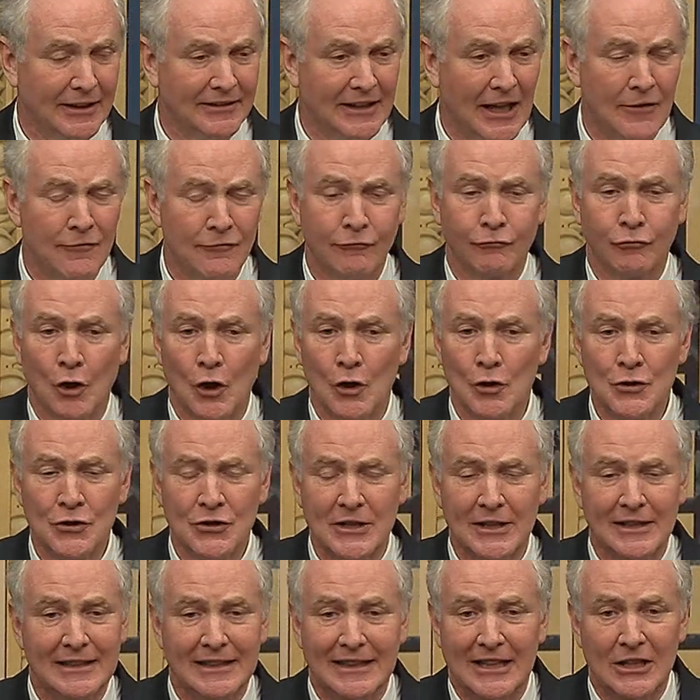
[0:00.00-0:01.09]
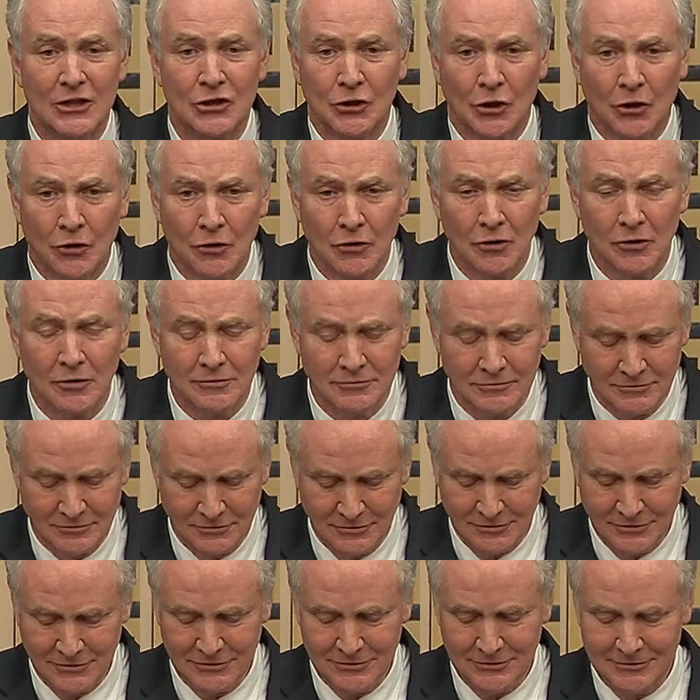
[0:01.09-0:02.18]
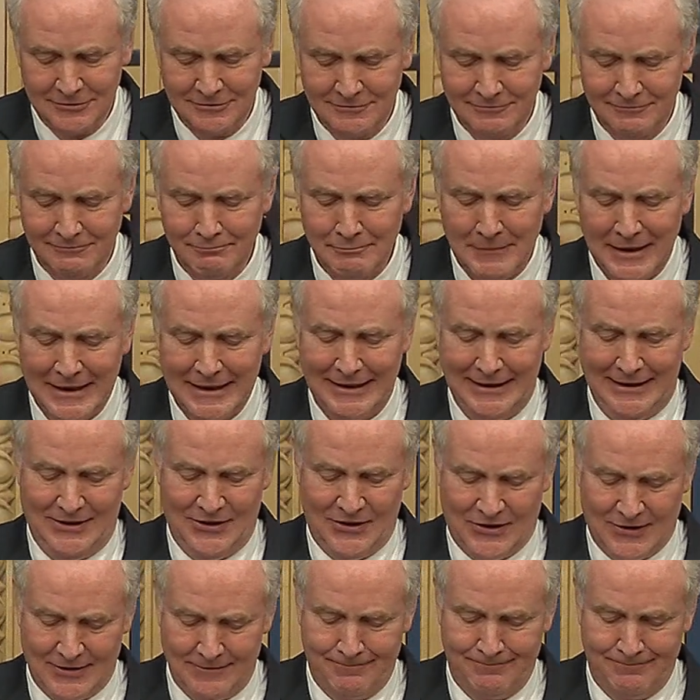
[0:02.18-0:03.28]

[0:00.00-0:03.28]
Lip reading: They've frozen internal meetings.